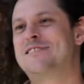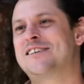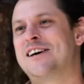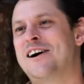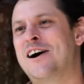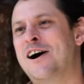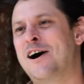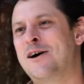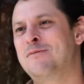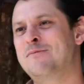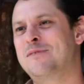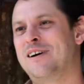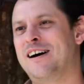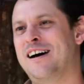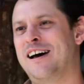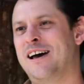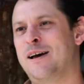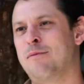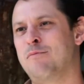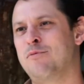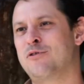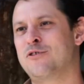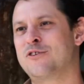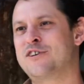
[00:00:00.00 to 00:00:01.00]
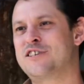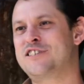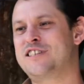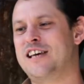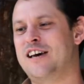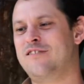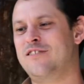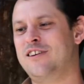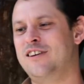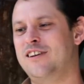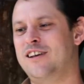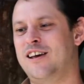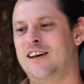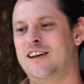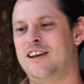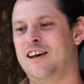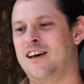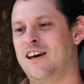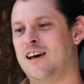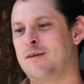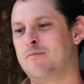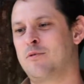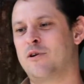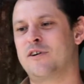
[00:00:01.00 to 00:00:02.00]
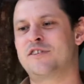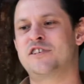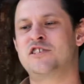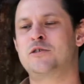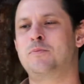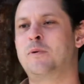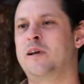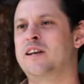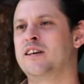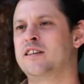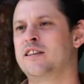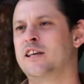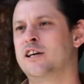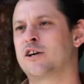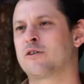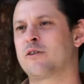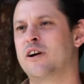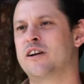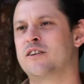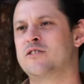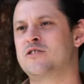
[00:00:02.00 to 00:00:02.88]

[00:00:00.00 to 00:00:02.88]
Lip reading: Tom. I'm 37, and I'm participating in the Great